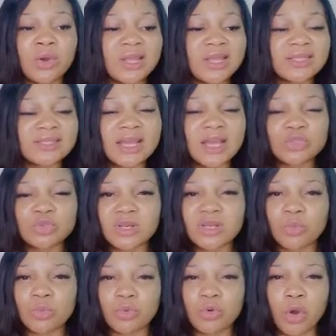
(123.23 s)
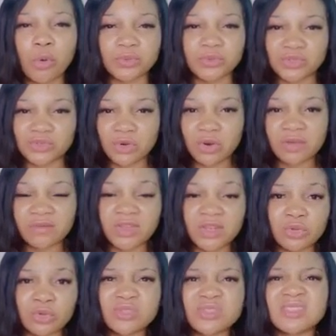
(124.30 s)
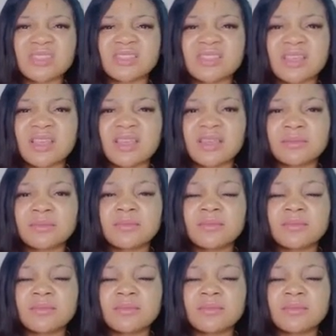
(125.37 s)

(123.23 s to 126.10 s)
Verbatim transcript: is actually observing you to see